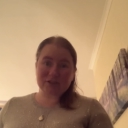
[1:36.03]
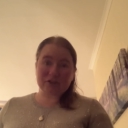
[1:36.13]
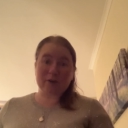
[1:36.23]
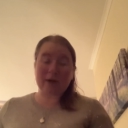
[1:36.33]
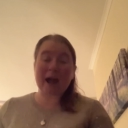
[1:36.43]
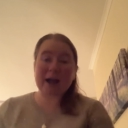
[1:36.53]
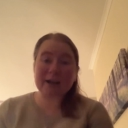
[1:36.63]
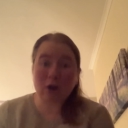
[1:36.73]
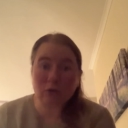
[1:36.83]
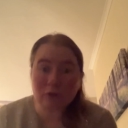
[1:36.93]
Now, I
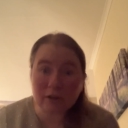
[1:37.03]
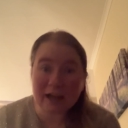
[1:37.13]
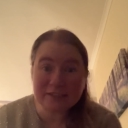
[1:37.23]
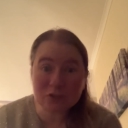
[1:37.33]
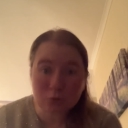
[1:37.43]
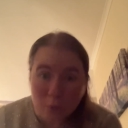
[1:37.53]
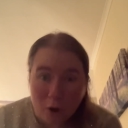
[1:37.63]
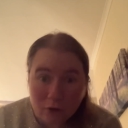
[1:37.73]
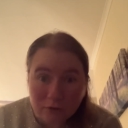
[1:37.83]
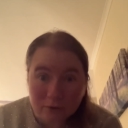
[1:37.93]
got the last one.